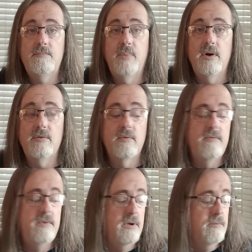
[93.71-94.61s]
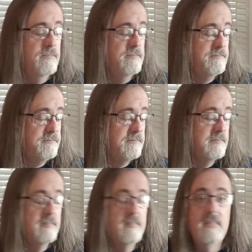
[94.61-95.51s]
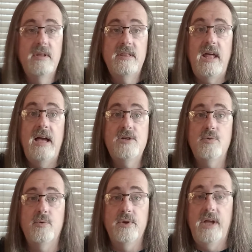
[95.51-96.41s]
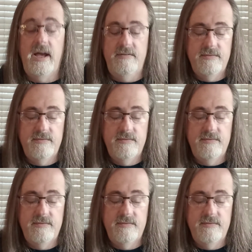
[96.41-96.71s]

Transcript: part of the review, the actual knife.